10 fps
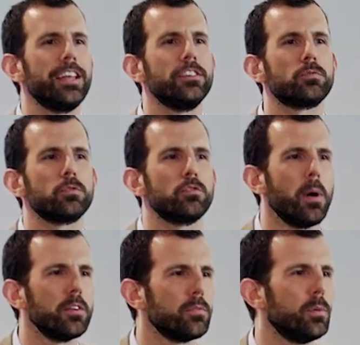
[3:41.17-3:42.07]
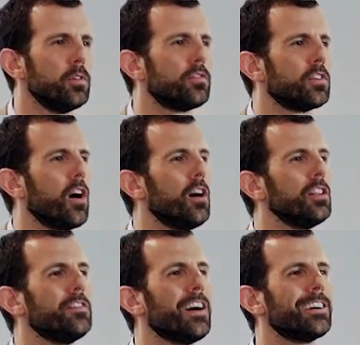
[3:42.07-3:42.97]
and is responsible for all
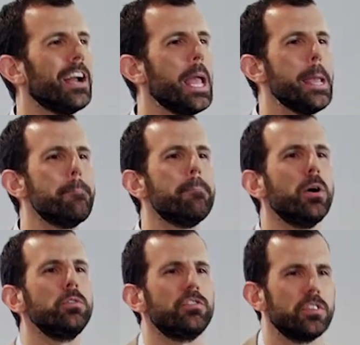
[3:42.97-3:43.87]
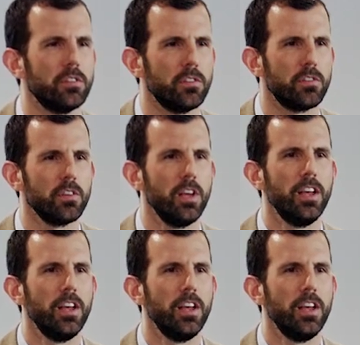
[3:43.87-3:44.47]
of our emotions,